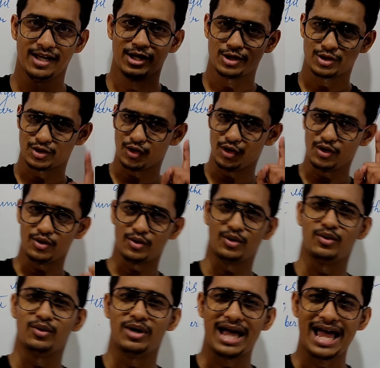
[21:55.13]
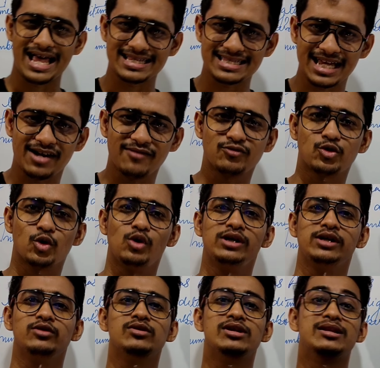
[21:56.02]
So as I have
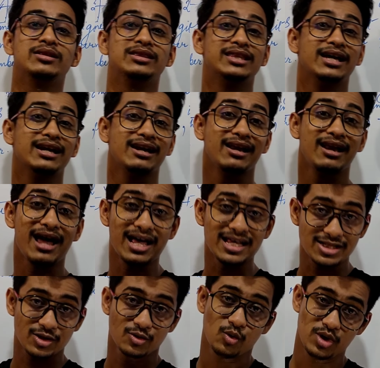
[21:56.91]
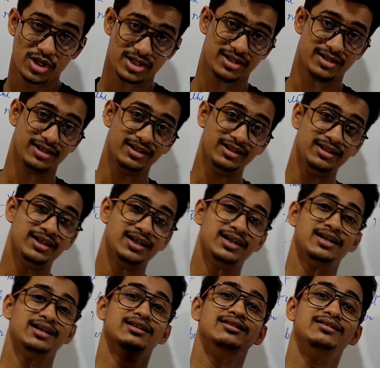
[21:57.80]
told you in the last question,
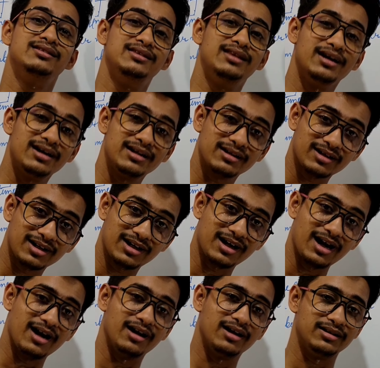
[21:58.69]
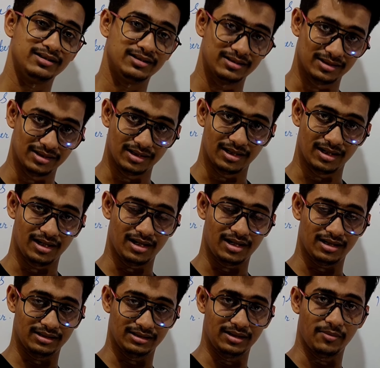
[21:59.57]

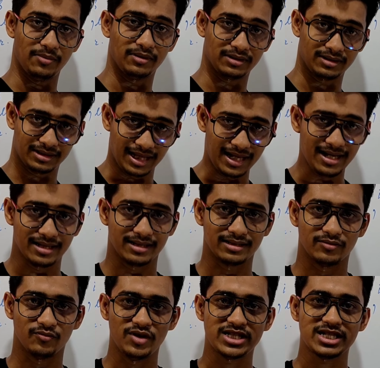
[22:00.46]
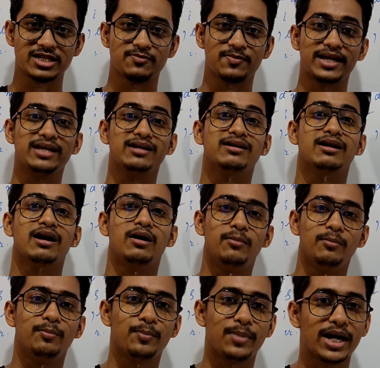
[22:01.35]
the thing which is being
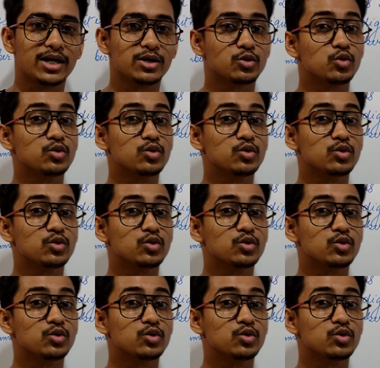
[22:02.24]
compared